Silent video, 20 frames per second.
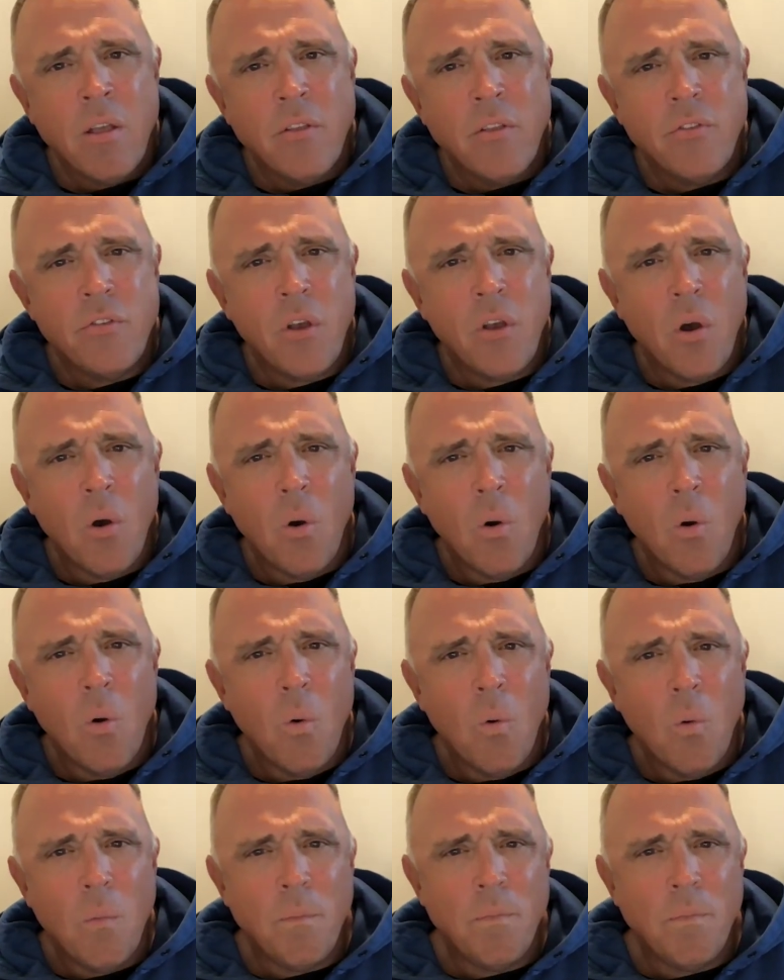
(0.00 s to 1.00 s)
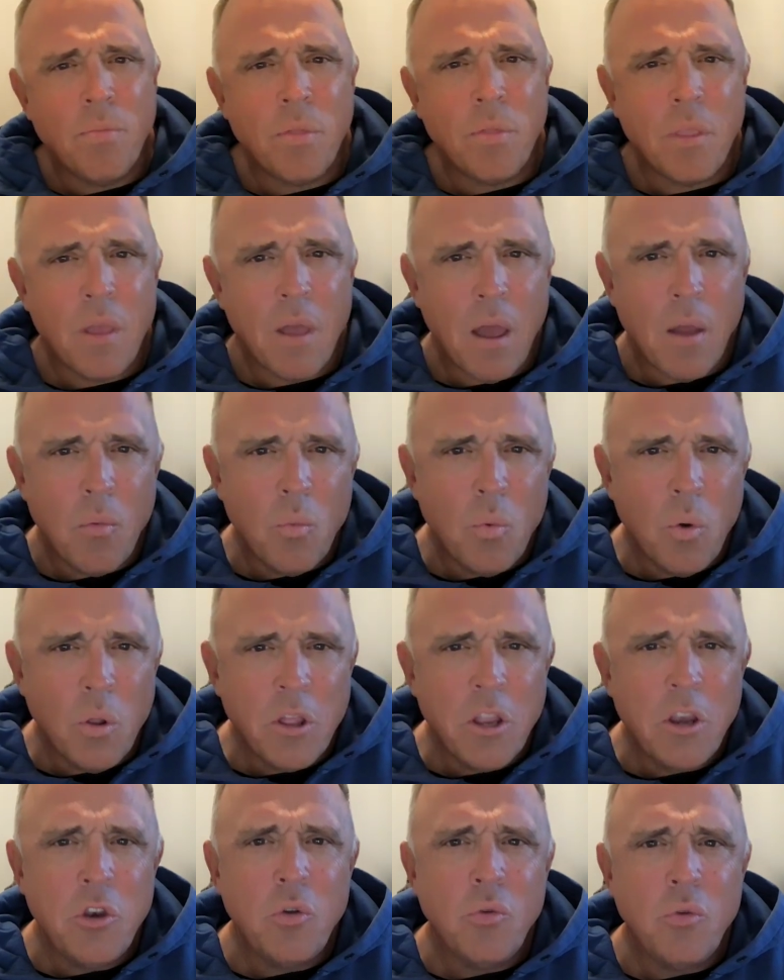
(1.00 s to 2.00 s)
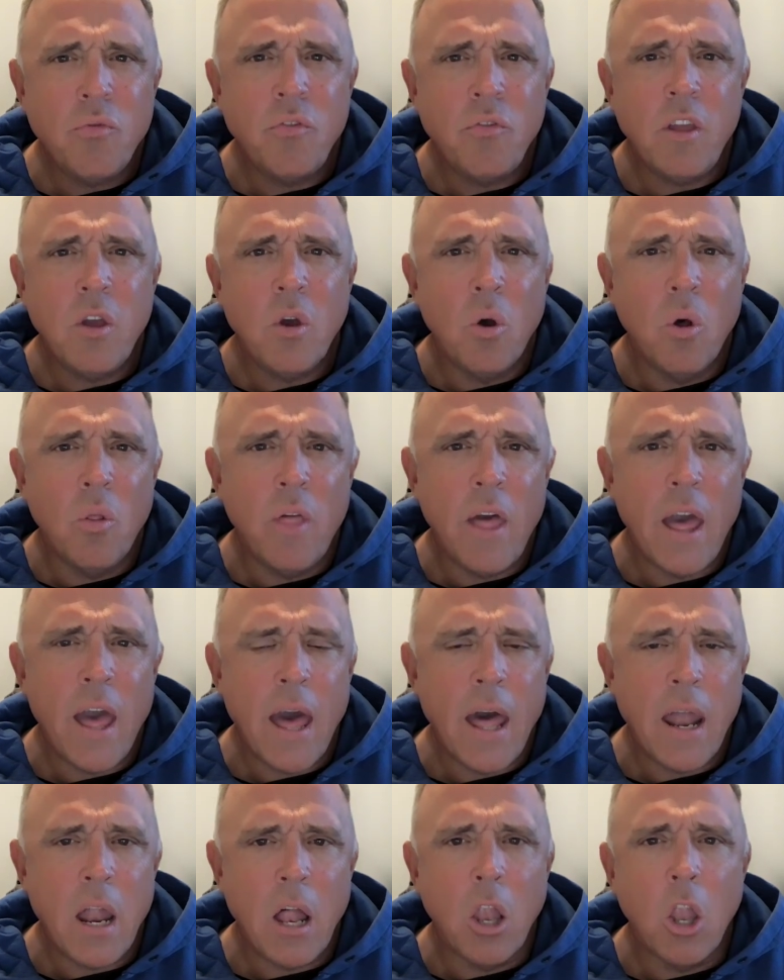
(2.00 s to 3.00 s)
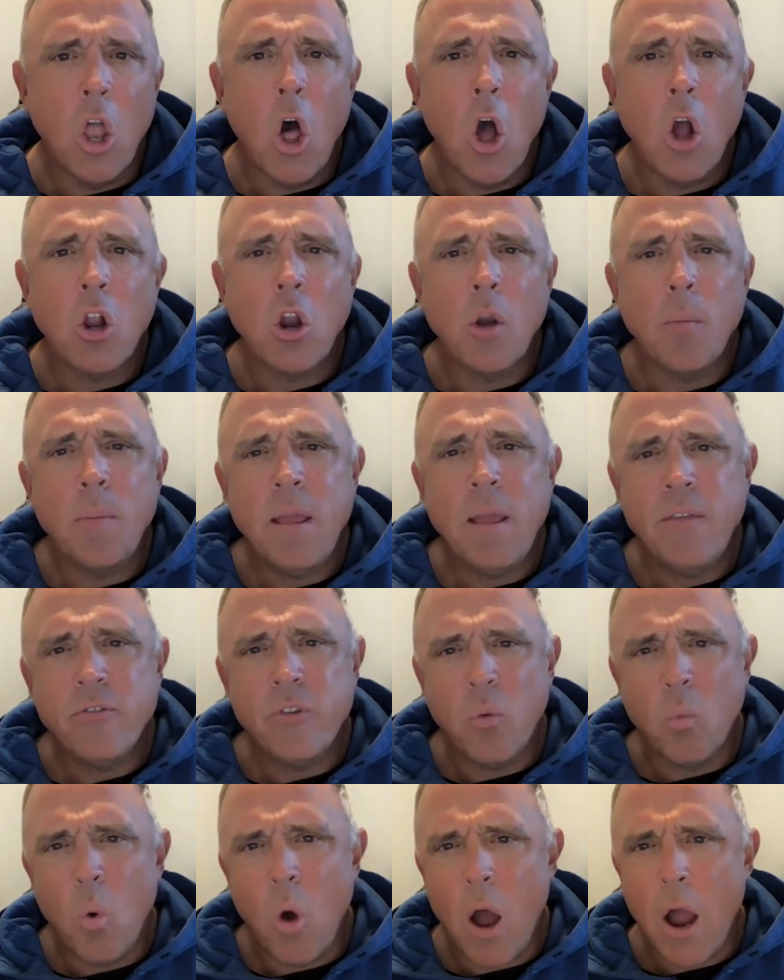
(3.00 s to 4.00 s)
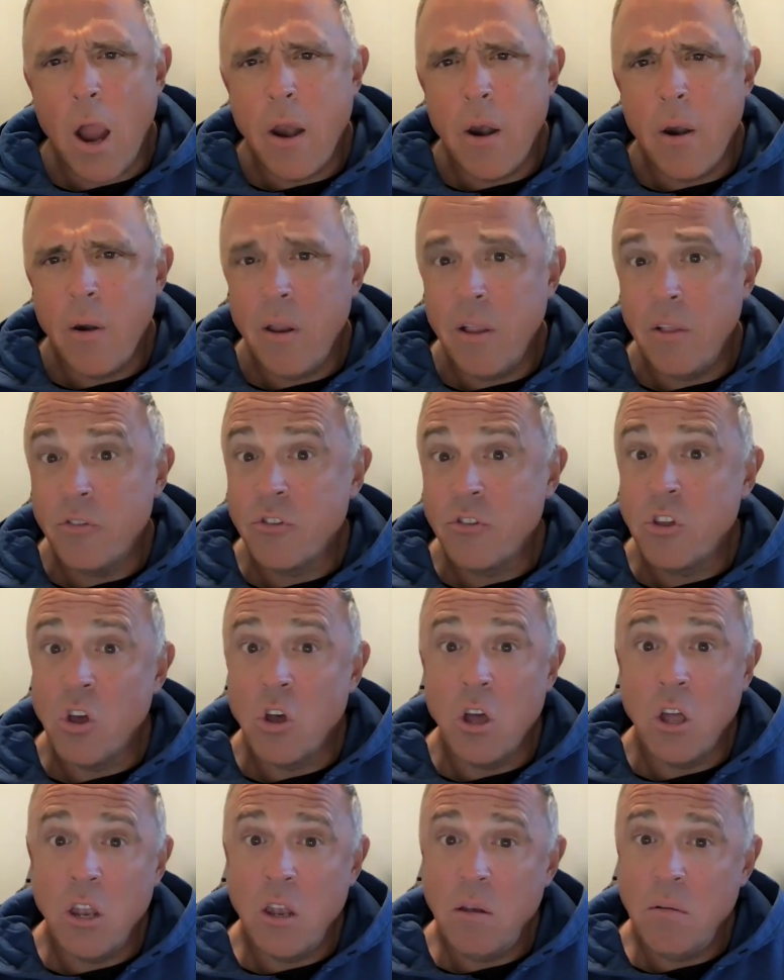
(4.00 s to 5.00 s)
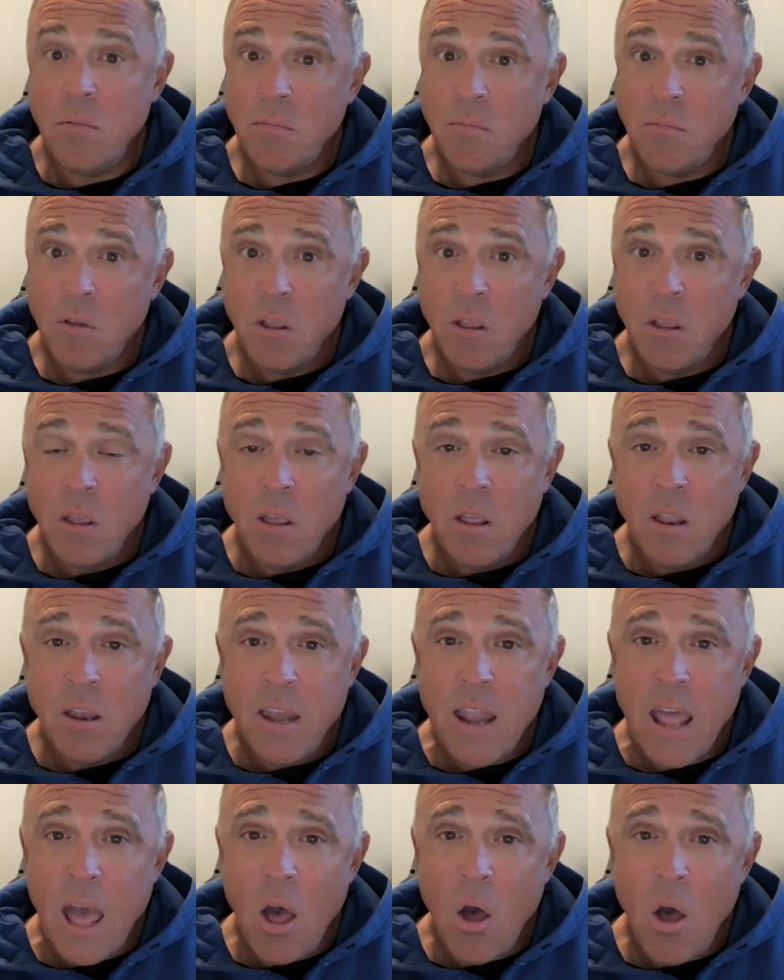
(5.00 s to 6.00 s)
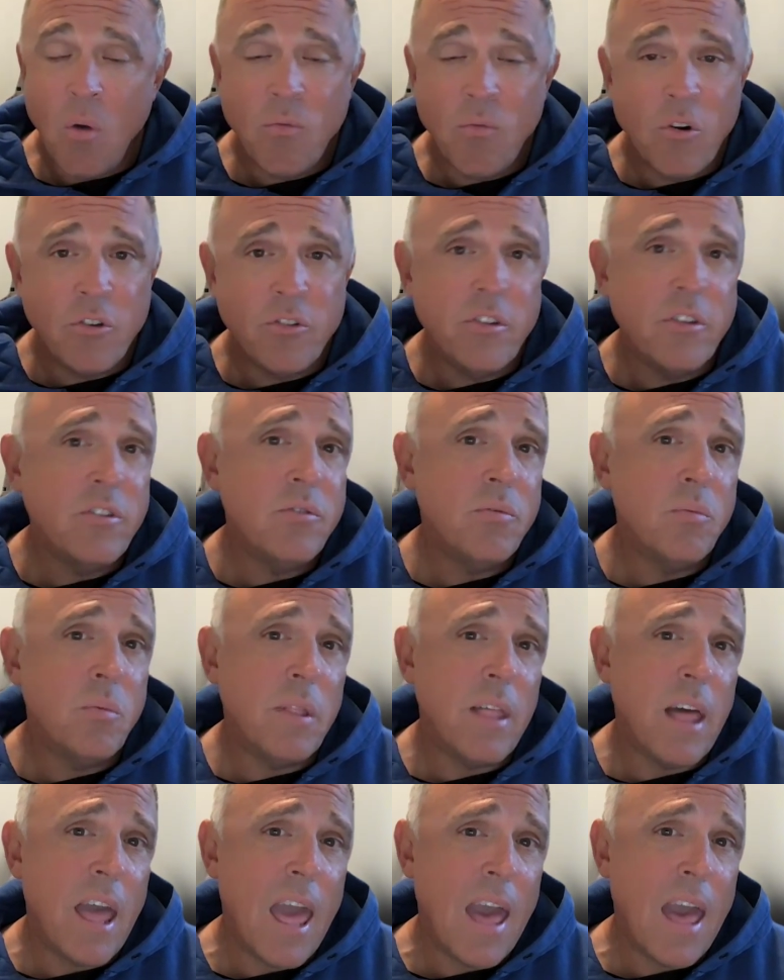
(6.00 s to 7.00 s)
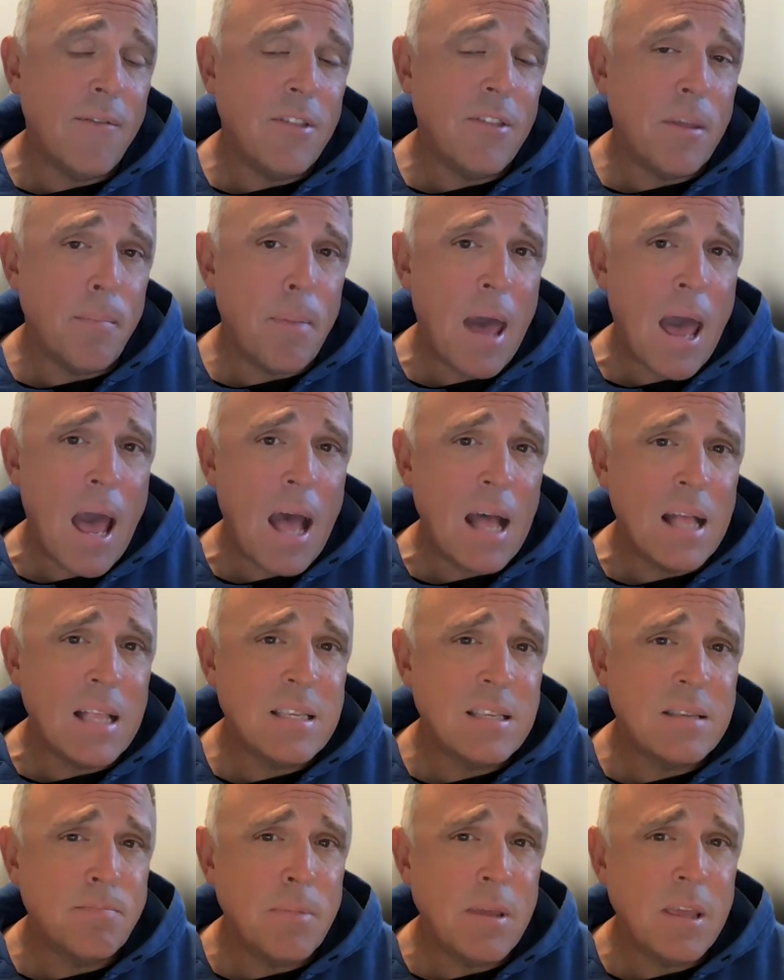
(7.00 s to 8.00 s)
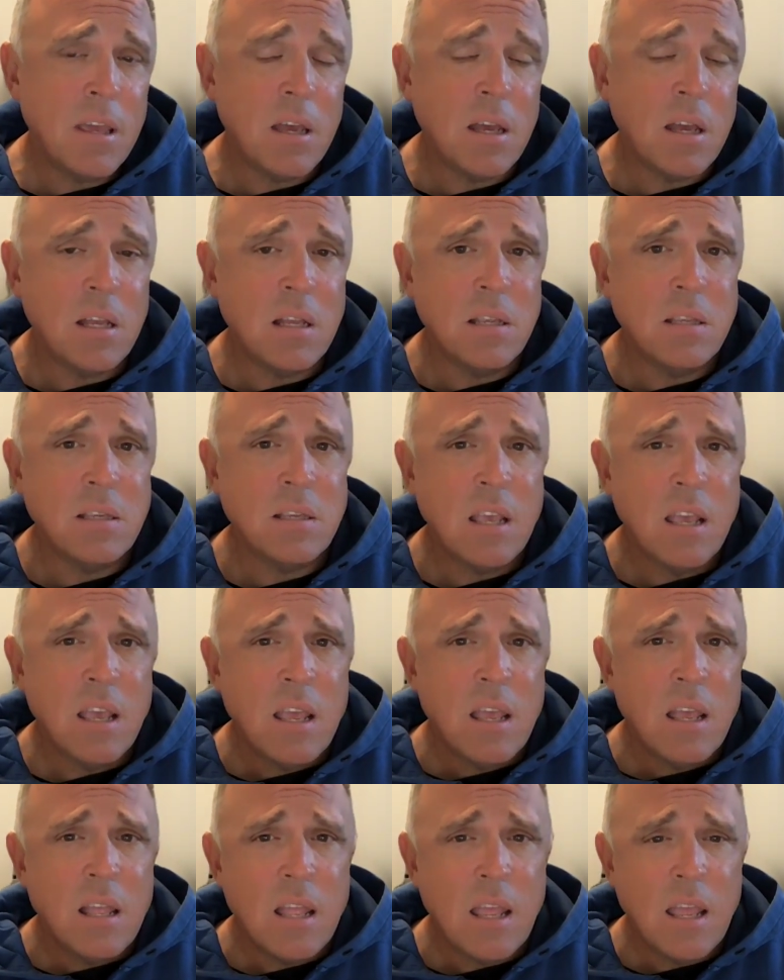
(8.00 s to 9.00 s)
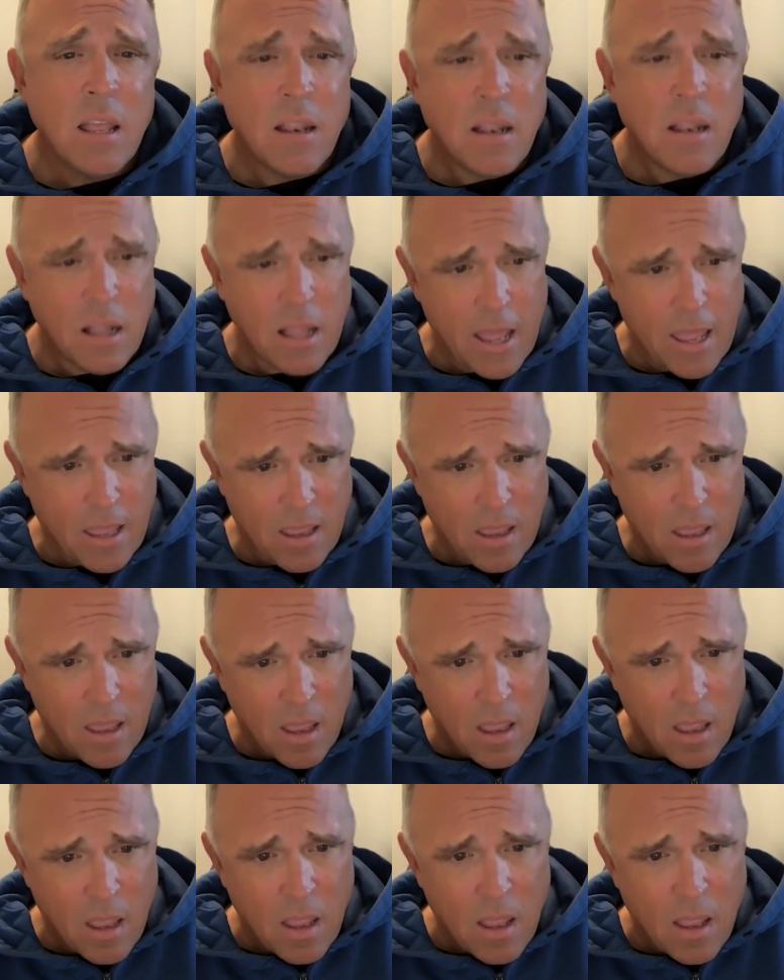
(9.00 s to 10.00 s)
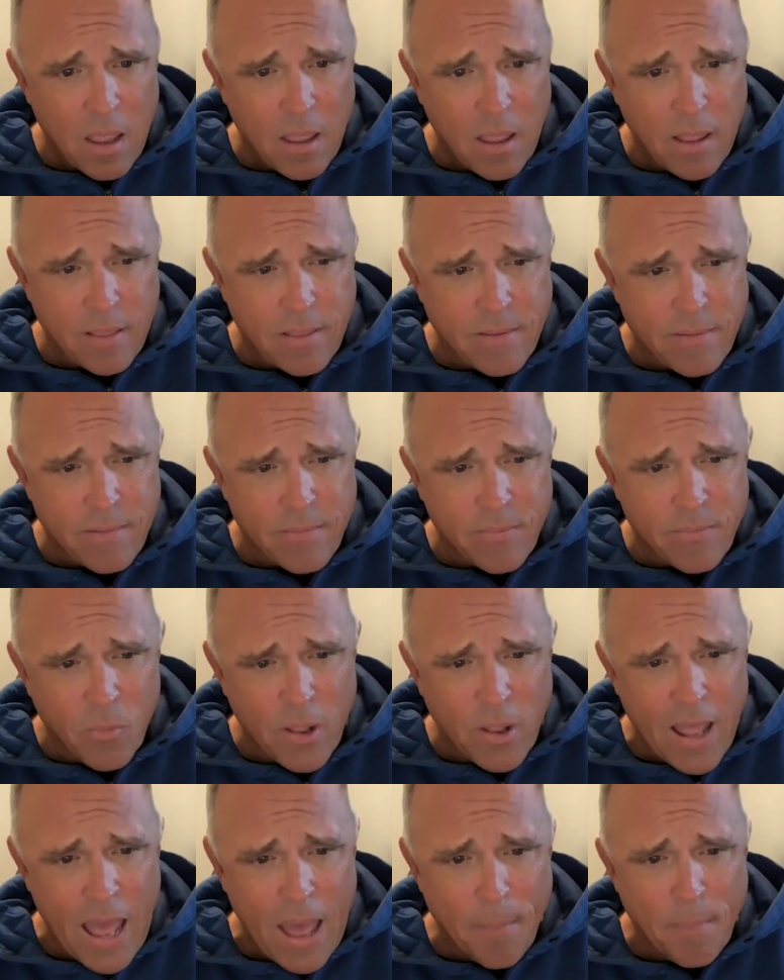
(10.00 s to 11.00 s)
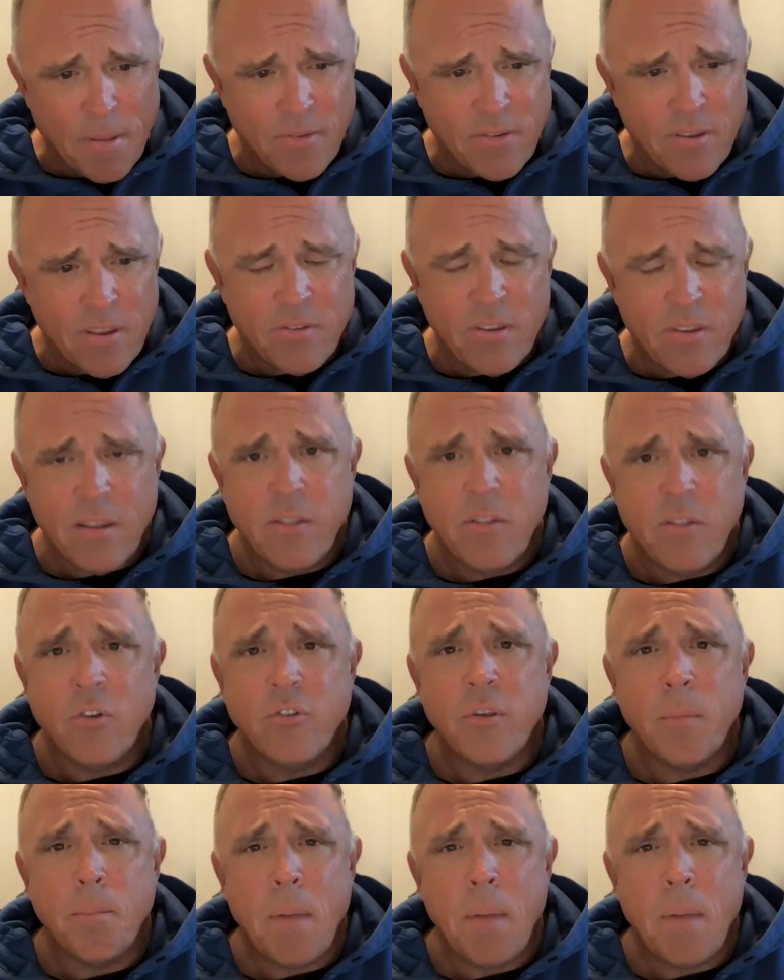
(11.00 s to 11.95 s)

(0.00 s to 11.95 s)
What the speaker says: So I really do feel that a longer piece of wire is good now versus what I have in the past because it like it's what happens is that there's a